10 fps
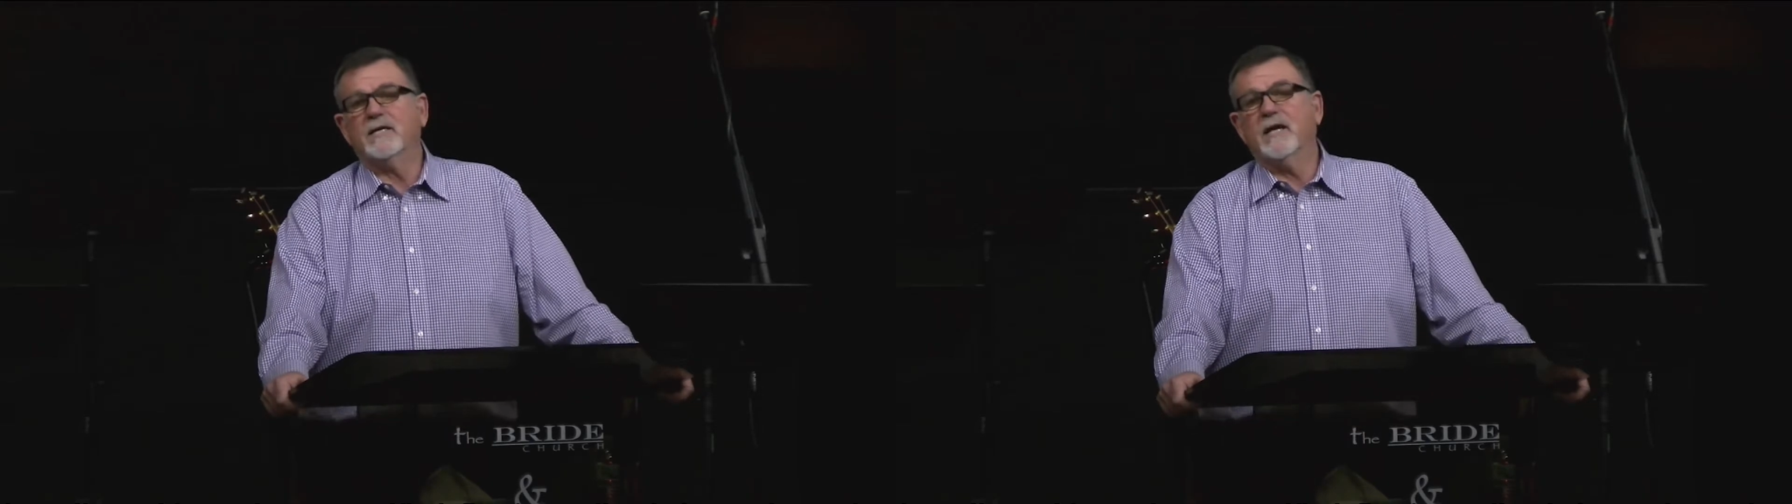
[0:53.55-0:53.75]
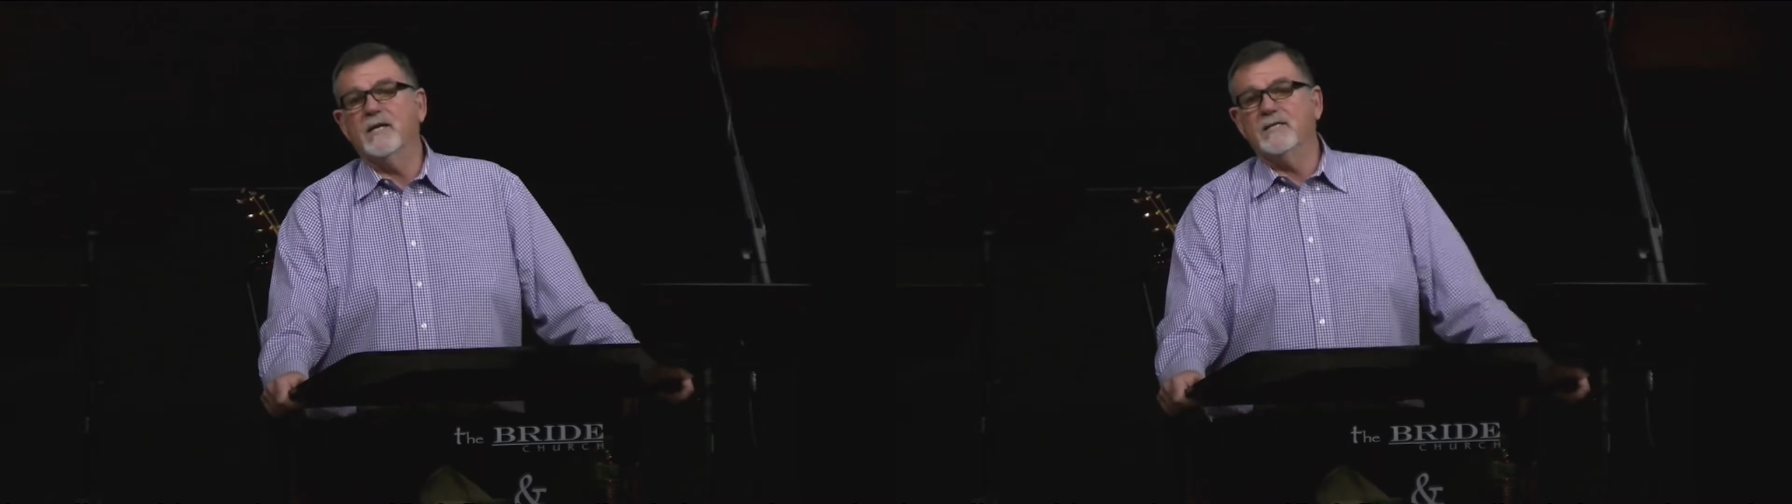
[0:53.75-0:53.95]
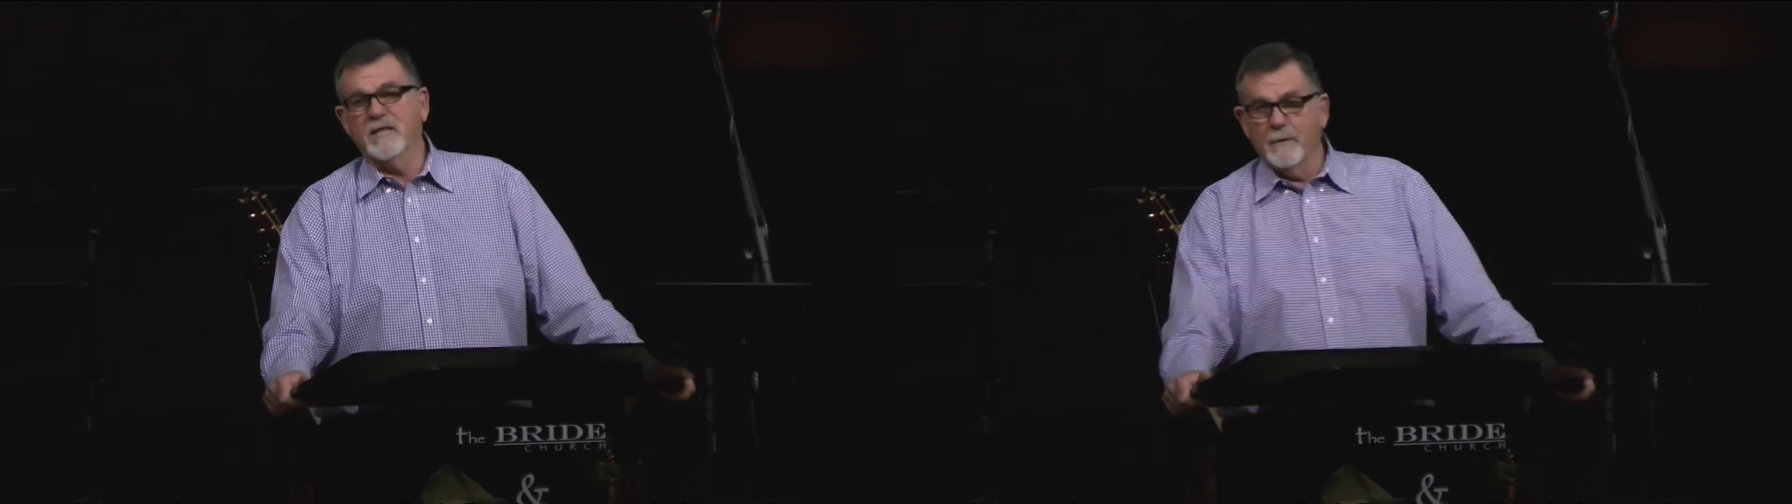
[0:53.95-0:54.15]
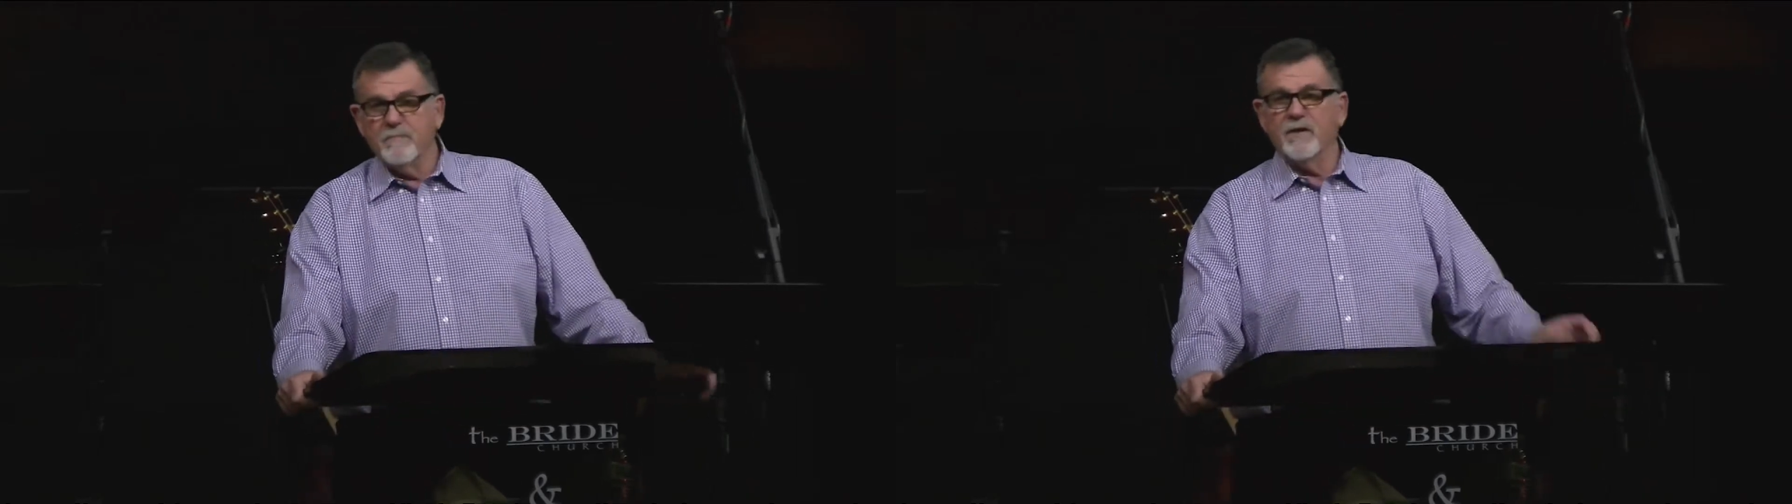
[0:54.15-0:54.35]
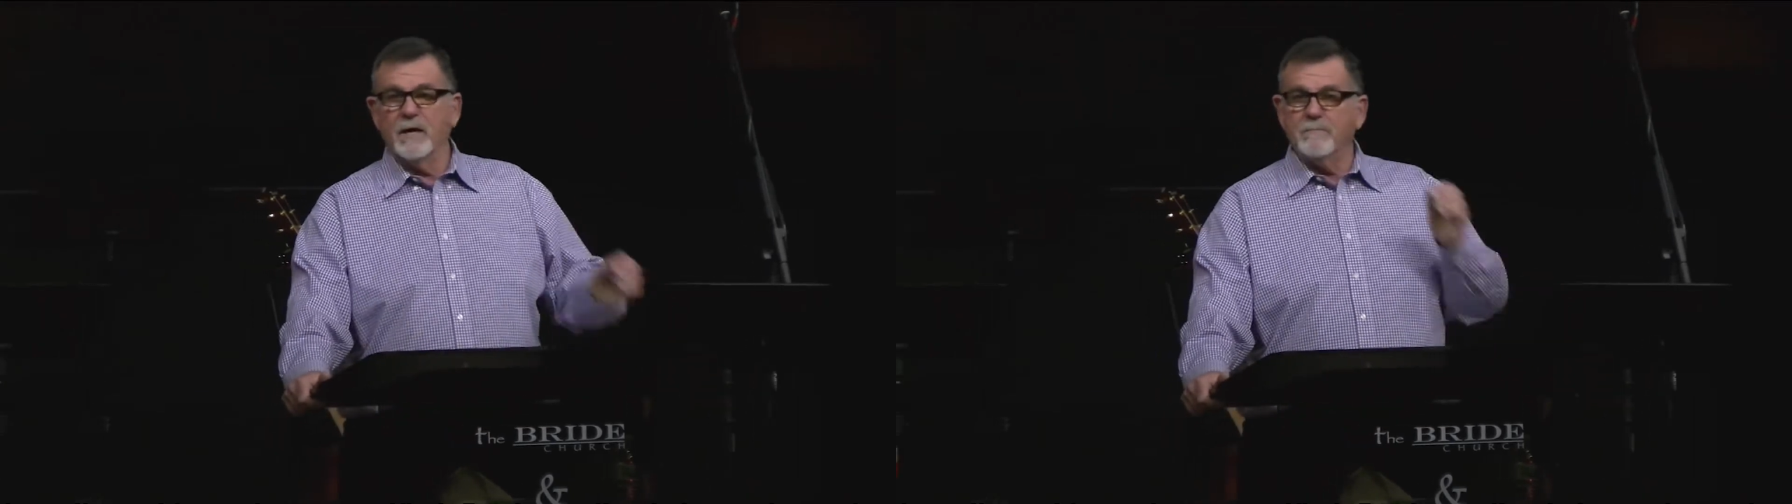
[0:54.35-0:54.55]

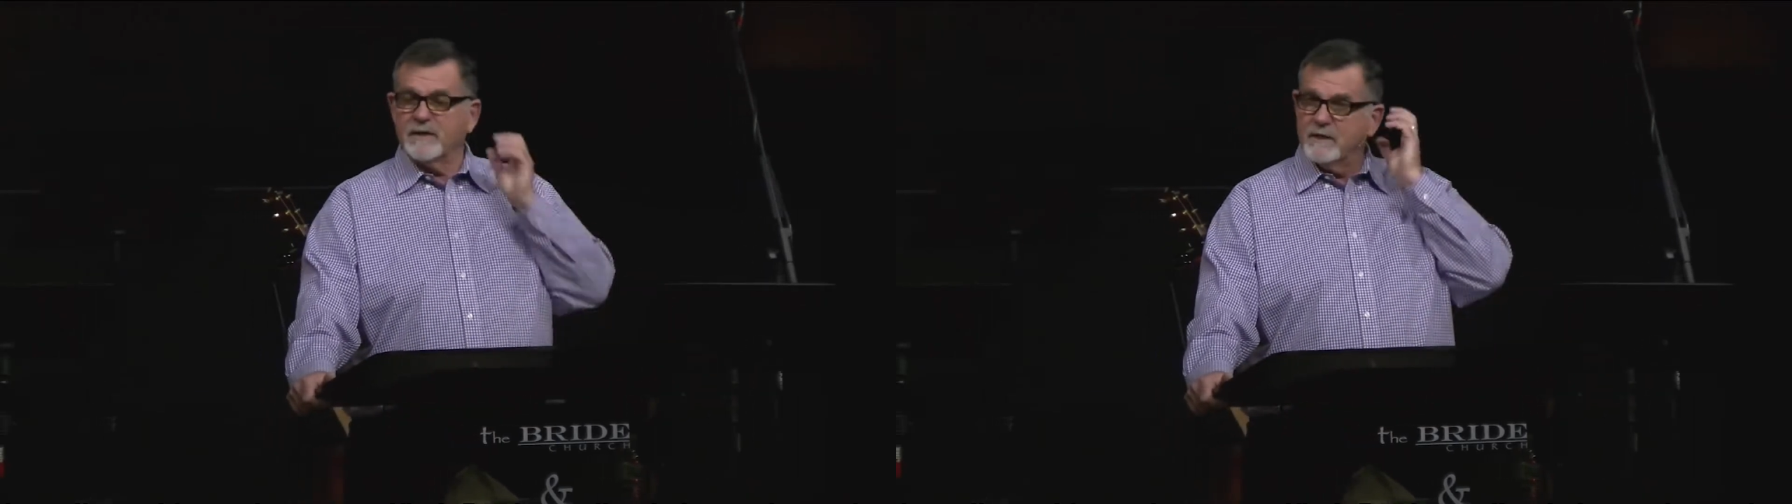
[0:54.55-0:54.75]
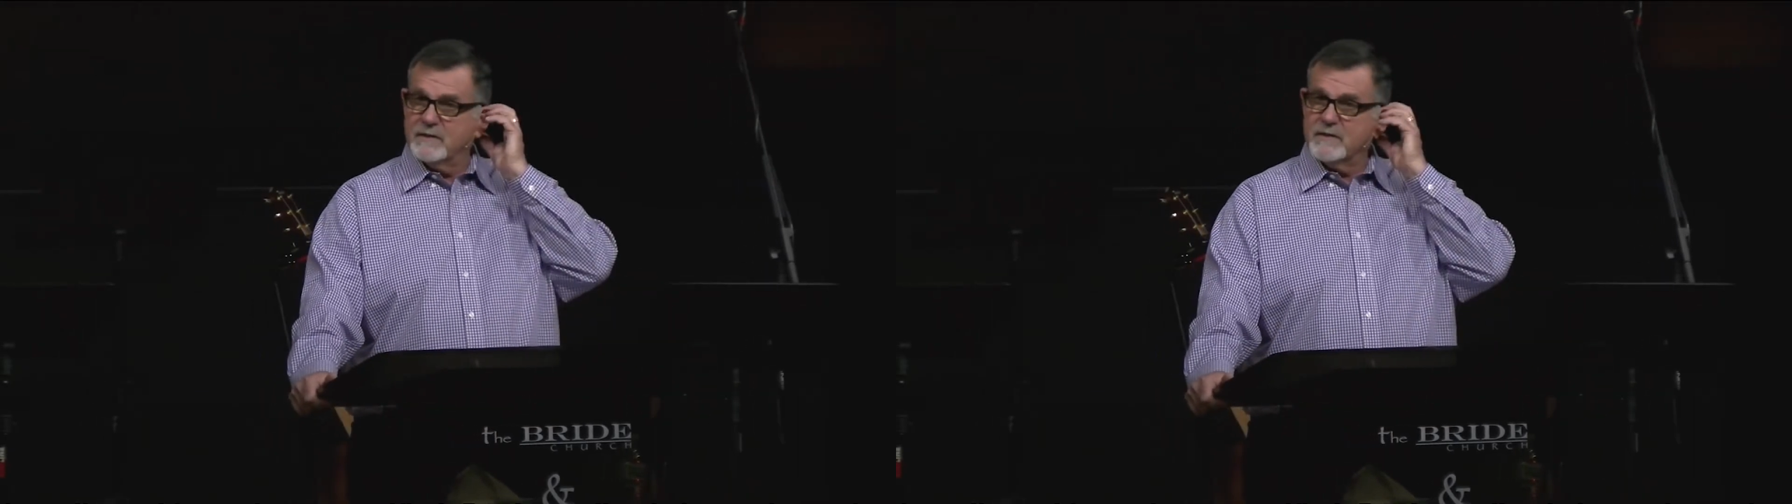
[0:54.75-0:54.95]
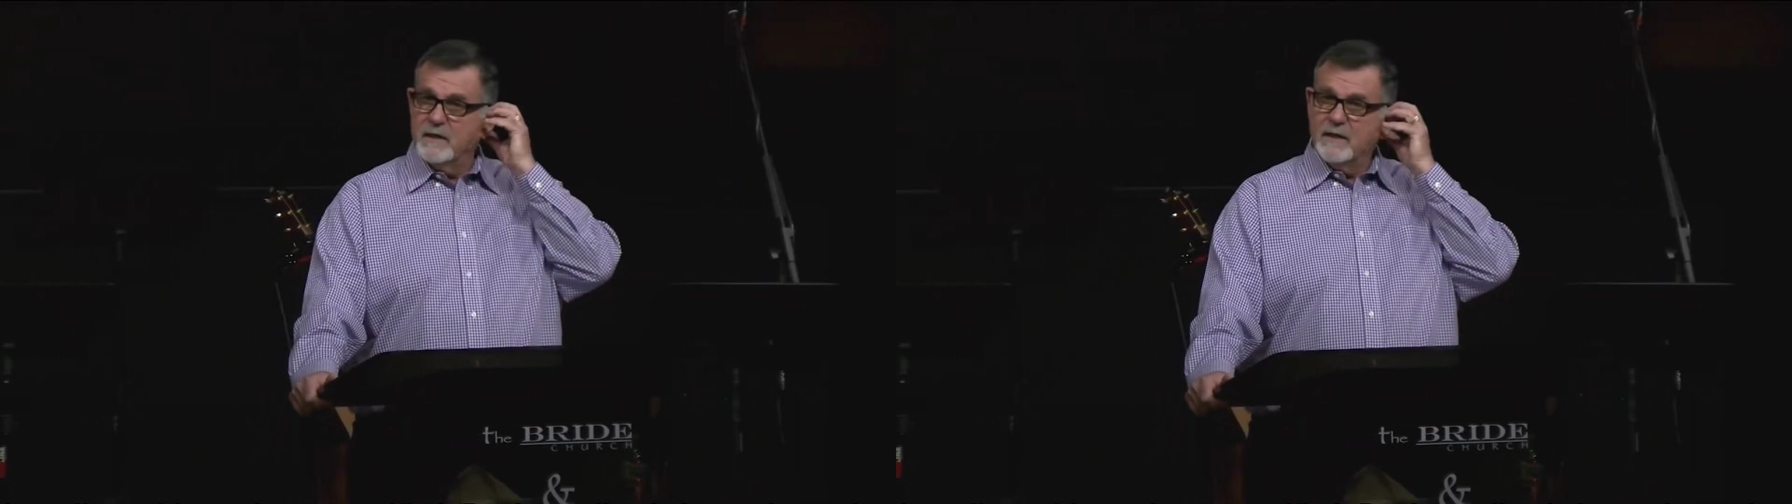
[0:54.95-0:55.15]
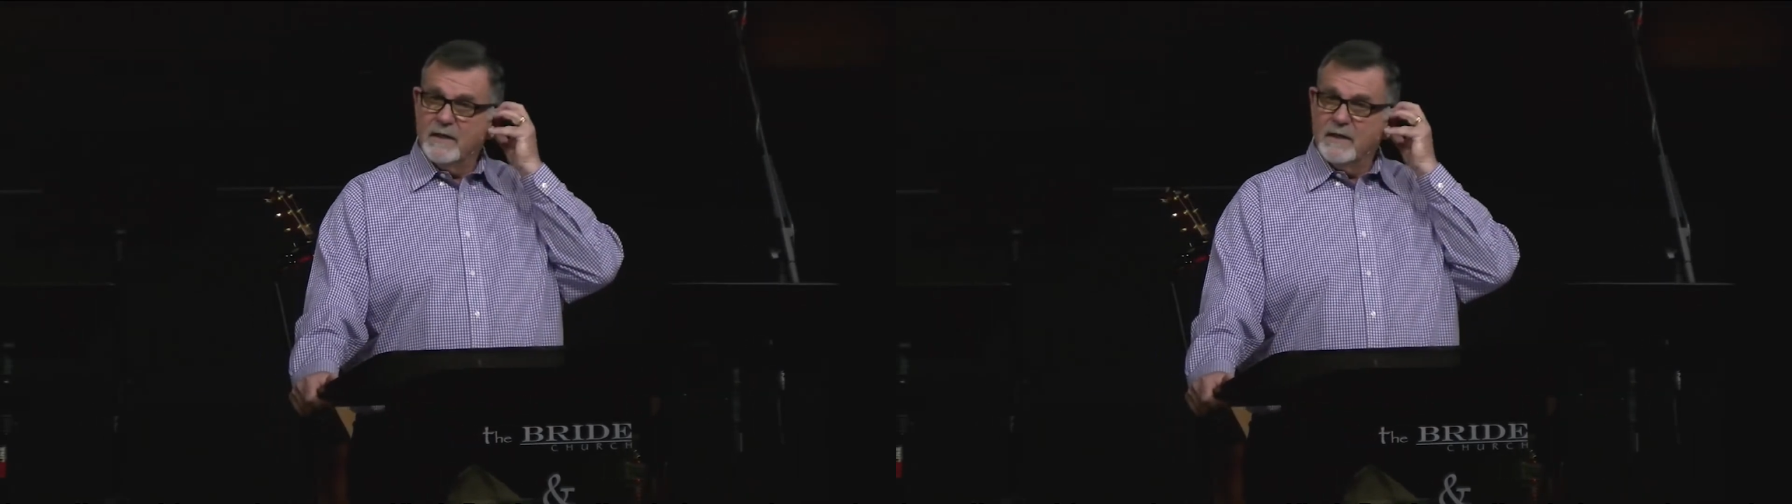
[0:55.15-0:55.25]
condemn them because